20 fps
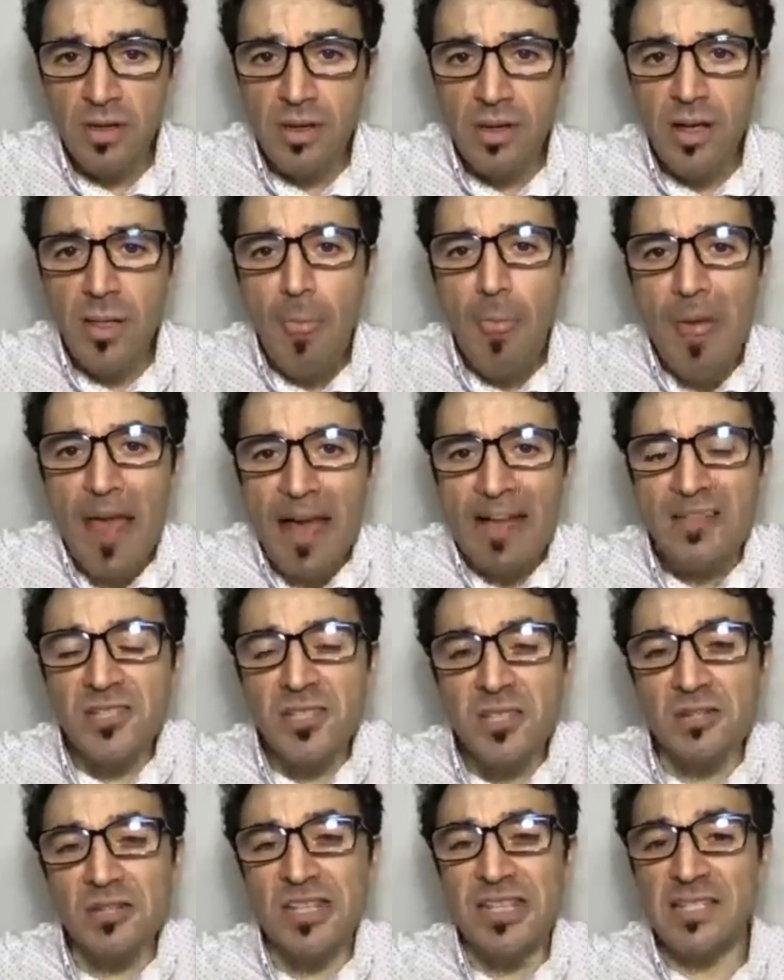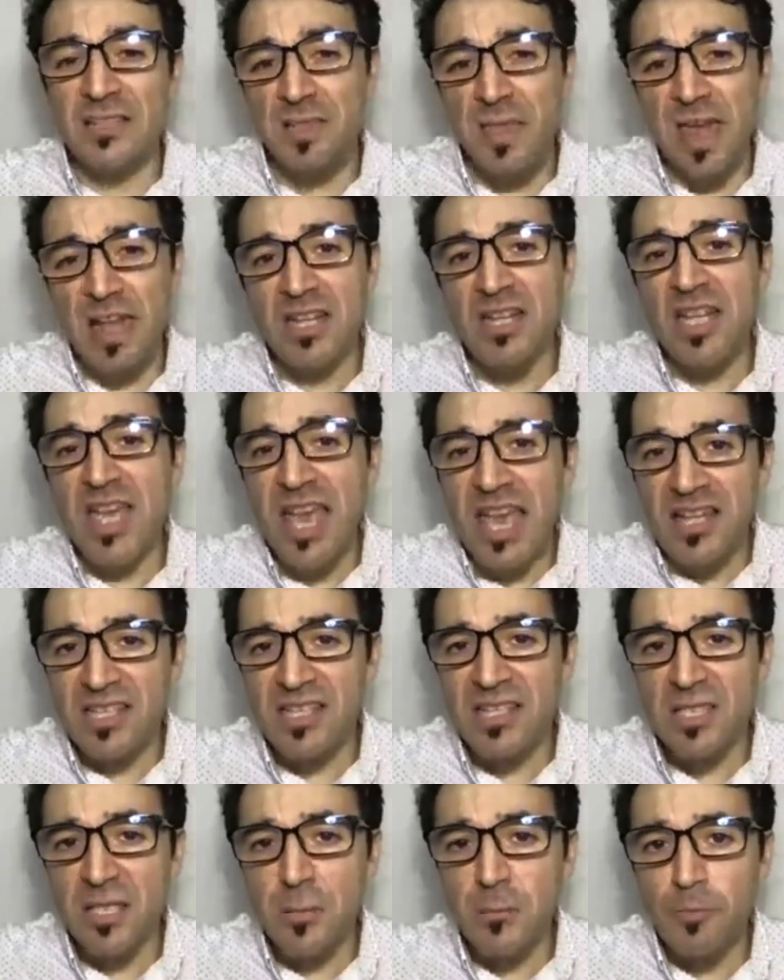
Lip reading: the answer is then yes.